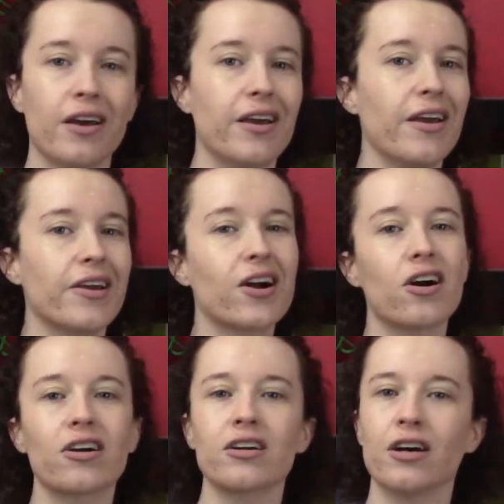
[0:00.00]
a
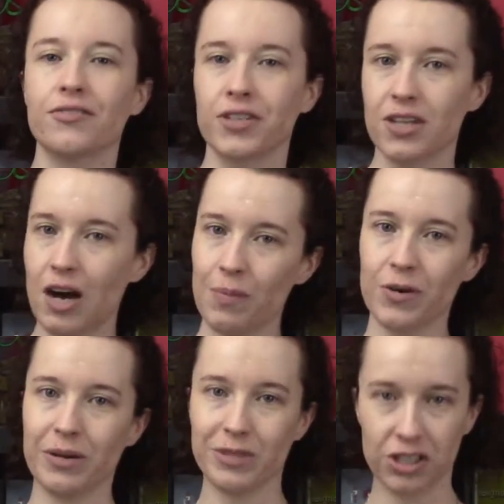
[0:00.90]
card off the top
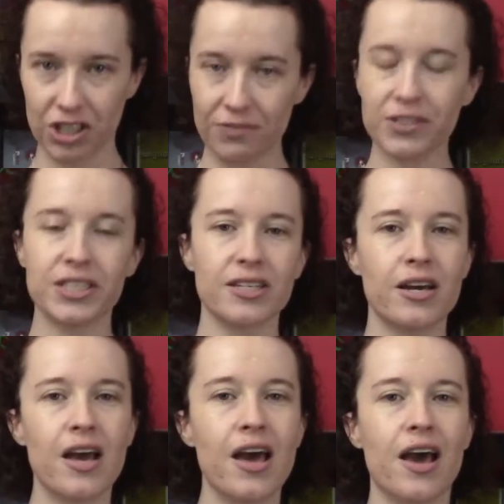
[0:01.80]
when I'm done shuffling,
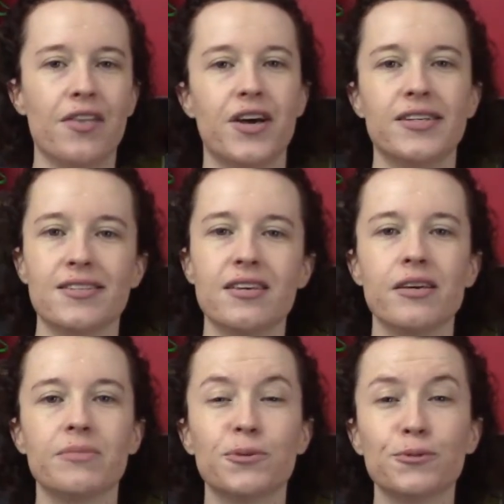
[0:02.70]
and that is a
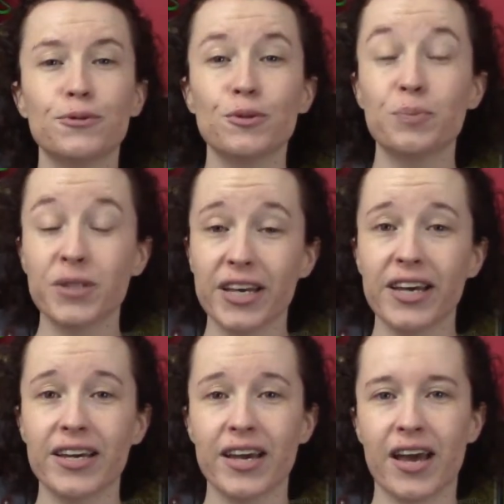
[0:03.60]
game that we will
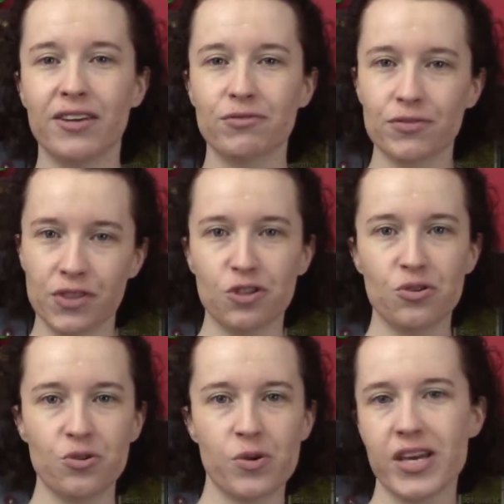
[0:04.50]
play and
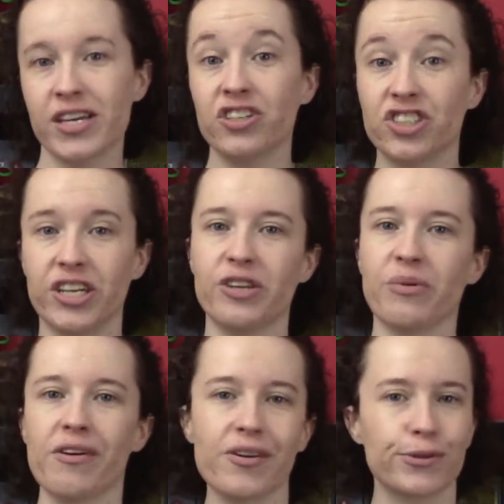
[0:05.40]
review in
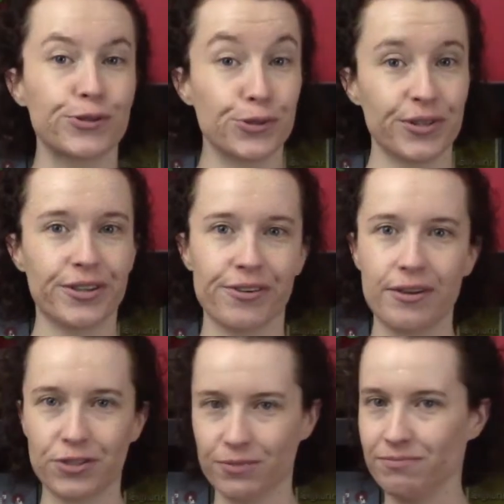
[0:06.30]
January or shortly
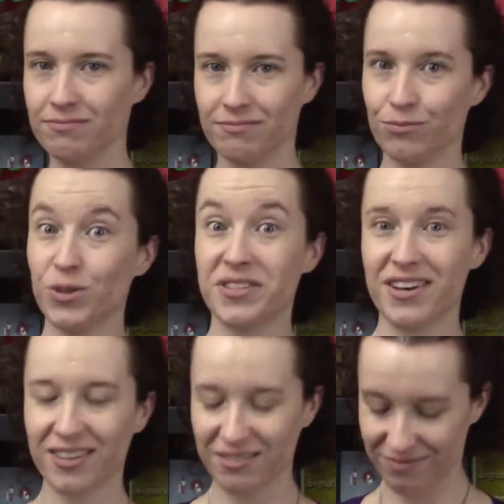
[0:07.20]
thereafter. One
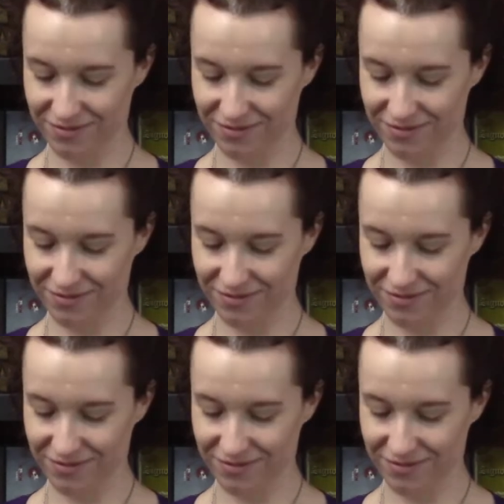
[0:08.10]
sec.